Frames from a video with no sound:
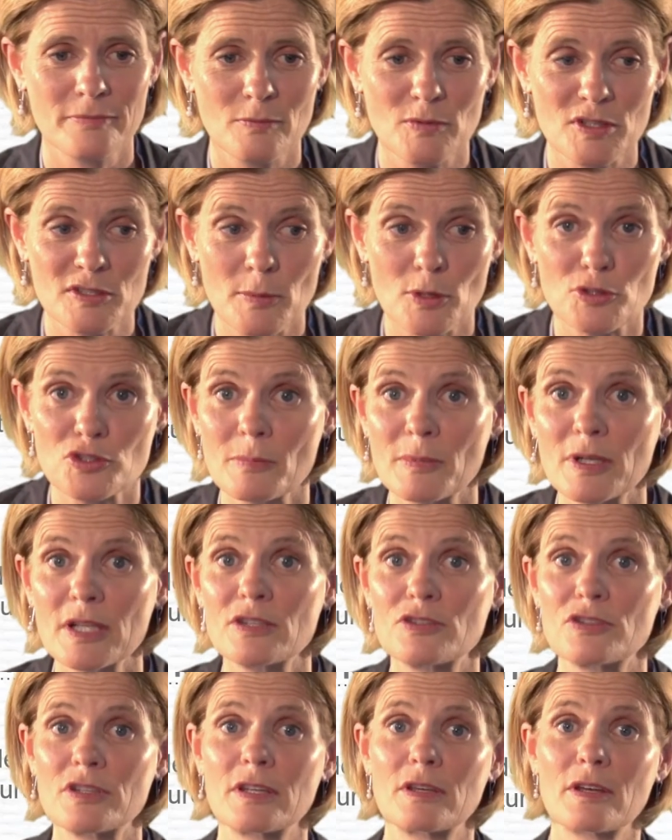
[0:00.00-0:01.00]

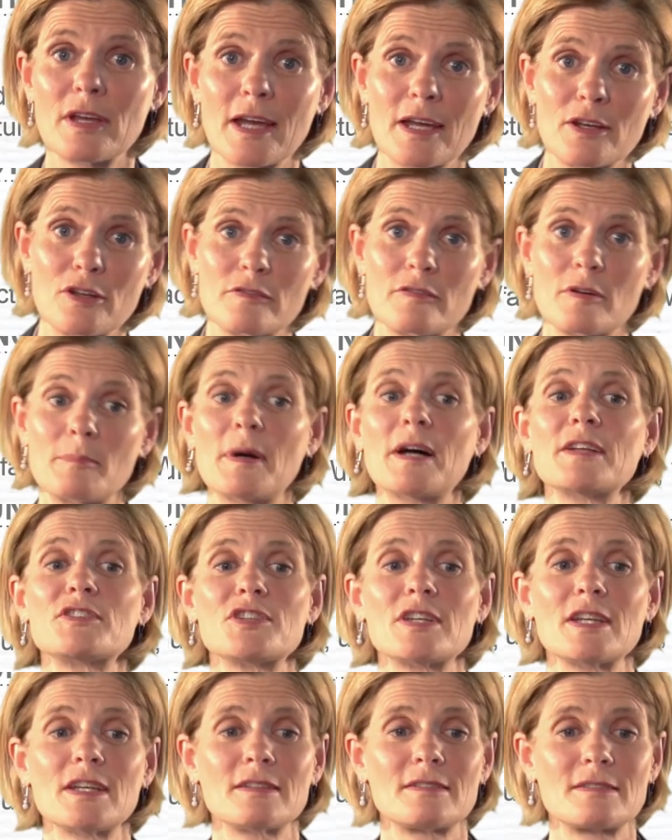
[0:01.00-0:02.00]
responsibility you had over
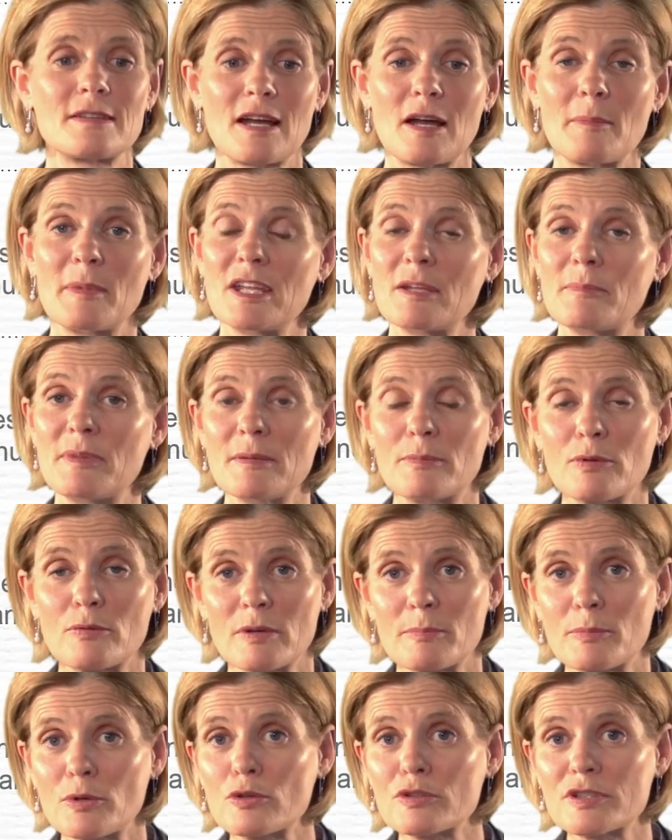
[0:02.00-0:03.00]
budget, how many people
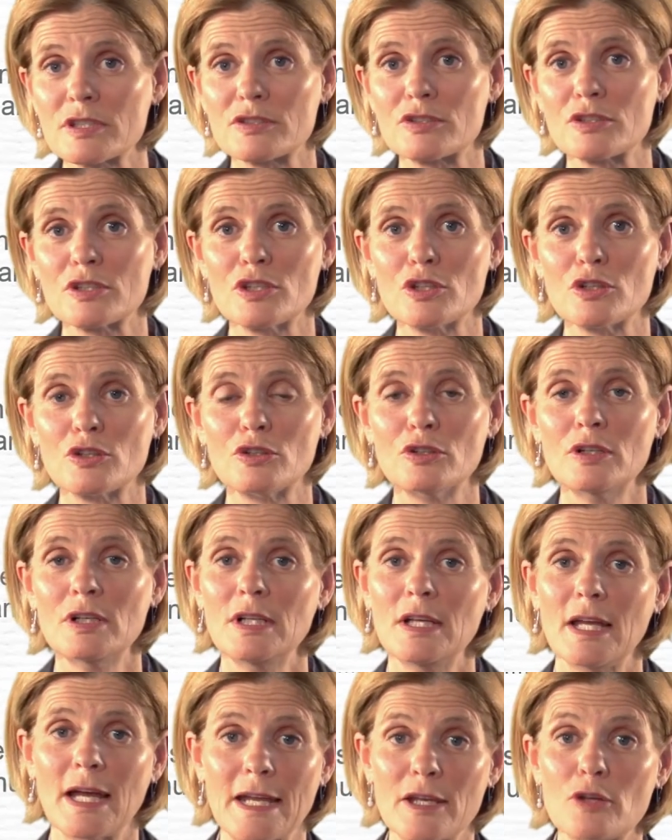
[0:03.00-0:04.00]
reported to you,
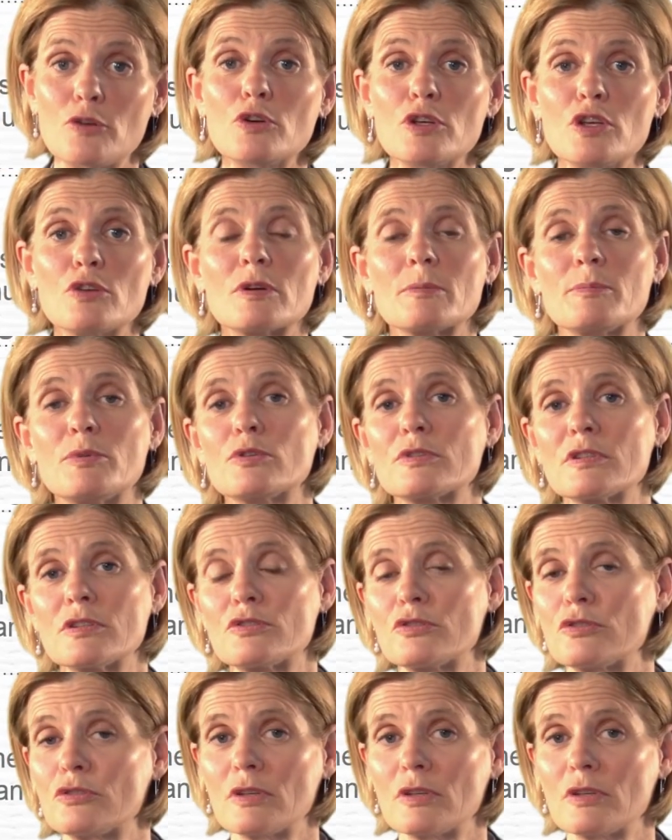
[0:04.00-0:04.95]
and who you reported